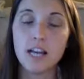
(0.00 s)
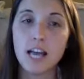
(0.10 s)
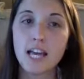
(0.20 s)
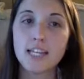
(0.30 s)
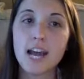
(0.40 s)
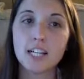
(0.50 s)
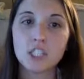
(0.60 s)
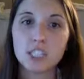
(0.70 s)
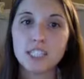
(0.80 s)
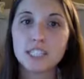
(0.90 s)
and not
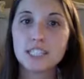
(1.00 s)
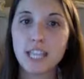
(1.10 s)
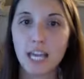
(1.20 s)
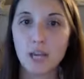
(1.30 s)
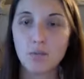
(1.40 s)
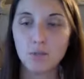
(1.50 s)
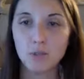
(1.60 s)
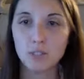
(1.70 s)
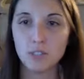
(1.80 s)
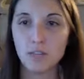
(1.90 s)
just the same
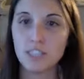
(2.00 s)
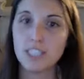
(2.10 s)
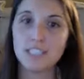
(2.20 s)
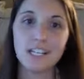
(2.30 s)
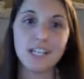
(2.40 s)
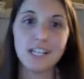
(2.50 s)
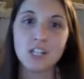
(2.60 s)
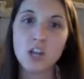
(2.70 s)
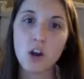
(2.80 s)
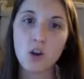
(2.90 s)
fruits and veggies. And I
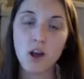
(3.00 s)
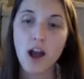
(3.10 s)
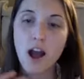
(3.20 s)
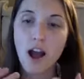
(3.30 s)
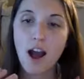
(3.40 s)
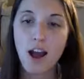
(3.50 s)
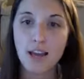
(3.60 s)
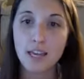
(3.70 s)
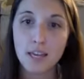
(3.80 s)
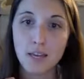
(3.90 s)
know I
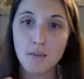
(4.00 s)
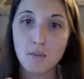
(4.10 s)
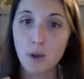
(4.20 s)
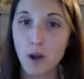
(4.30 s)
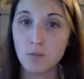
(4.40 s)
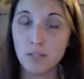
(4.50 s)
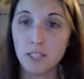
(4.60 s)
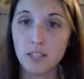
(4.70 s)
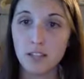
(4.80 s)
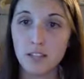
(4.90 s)
am
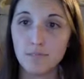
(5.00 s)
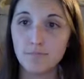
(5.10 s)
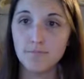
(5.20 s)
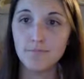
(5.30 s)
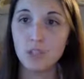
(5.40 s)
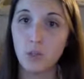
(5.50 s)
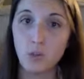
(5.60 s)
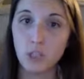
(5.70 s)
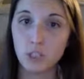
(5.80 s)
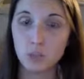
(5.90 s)
probably the
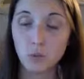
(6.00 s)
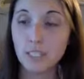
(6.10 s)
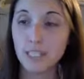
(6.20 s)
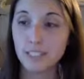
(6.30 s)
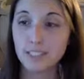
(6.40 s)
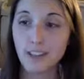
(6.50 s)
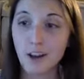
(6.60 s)
worst with this.